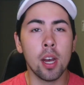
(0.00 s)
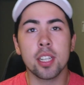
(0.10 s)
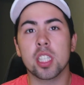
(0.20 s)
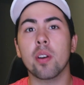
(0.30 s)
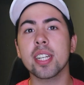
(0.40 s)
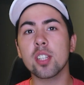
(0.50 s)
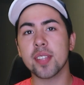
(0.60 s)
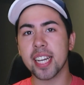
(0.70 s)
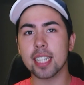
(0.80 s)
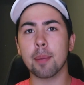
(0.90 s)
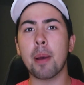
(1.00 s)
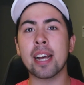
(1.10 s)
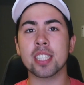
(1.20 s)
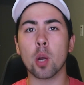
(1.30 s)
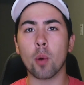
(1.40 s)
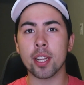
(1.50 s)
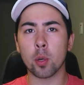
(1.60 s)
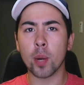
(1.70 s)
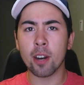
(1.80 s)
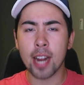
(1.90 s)
So I really do think it depends on
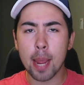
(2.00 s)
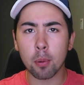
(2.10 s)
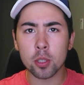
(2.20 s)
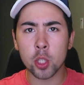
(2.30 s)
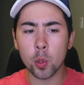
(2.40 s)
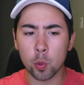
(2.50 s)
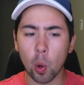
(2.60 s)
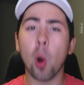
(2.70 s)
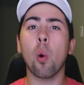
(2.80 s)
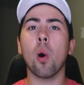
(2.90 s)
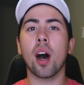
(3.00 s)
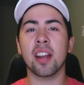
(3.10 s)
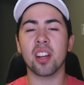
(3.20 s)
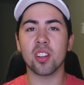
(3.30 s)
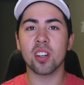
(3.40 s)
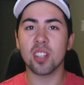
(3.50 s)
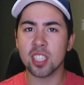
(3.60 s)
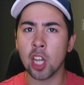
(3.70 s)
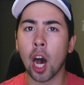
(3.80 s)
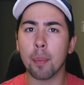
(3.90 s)
whether we are able to grow another
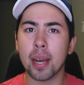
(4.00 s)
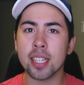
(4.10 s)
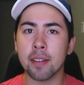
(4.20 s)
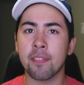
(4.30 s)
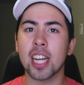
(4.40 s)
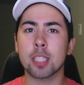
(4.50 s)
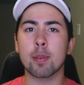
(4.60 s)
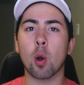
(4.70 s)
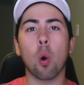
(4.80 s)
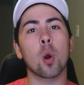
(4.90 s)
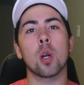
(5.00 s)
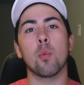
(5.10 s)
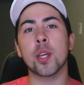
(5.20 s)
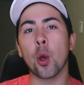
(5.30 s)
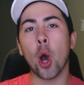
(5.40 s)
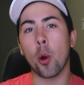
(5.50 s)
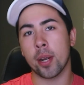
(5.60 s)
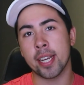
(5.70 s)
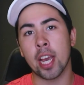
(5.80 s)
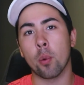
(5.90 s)
top-end defenseman or we go
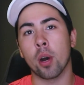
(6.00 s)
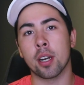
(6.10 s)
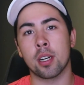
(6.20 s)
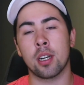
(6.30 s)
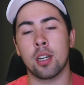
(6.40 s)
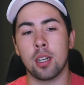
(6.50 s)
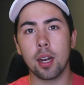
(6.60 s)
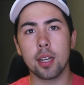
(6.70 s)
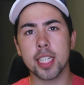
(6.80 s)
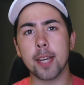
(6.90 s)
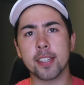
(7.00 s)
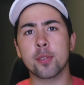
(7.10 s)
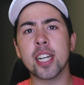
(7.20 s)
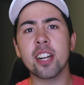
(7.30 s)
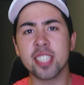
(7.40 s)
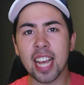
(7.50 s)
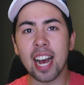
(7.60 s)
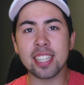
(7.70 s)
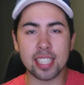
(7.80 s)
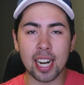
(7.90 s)
out and get one. Give it 3 years,
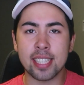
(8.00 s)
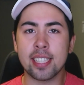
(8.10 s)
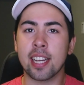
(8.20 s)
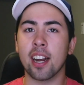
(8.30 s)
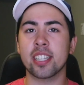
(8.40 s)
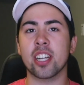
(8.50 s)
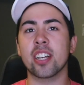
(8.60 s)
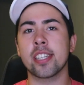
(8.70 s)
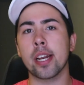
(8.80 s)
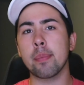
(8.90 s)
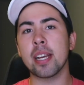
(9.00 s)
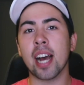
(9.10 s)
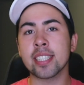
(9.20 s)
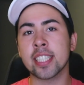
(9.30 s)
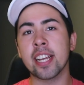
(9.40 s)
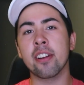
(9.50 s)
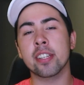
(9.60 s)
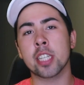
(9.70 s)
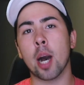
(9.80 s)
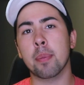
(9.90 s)
guys, and I think the Canucks are actually going to be a
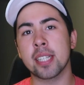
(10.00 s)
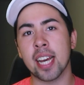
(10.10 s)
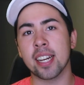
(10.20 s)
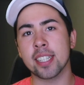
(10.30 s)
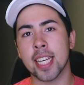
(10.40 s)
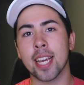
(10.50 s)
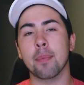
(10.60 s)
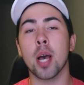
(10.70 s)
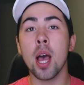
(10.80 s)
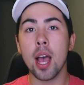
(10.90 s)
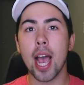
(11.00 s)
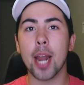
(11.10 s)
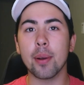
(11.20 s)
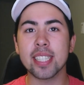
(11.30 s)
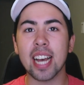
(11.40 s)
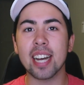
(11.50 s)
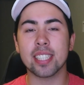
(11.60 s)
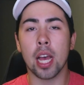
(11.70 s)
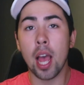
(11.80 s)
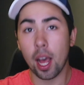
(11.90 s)
serious cup contending team. Anyways,
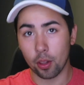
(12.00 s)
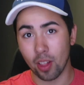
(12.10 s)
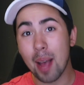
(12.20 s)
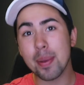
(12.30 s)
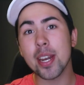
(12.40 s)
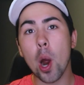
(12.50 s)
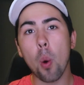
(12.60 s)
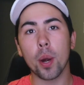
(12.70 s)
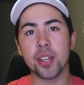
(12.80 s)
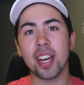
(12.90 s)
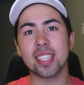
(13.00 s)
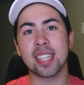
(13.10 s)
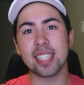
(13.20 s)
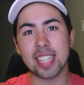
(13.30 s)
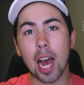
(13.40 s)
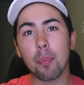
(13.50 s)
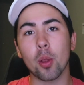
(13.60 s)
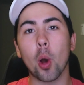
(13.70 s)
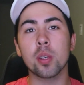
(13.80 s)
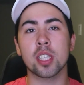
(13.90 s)
guys, let me know what you guys think down
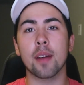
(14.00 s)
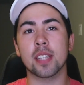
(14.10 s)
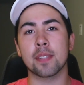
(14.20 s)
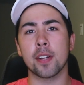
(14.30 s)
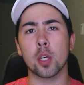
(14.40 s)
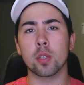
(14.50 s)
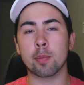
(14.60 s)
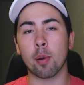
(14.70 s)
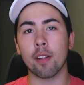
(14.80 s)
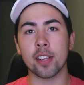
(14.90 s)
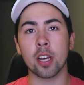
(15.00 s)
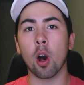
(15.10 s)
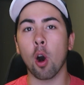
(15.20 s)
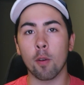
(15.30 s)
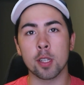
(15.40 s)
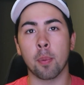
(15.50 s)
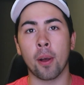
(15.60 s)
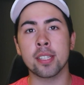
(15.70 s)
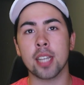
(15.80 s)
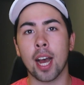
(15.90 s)
below. Sorry if this video was probably all over the place.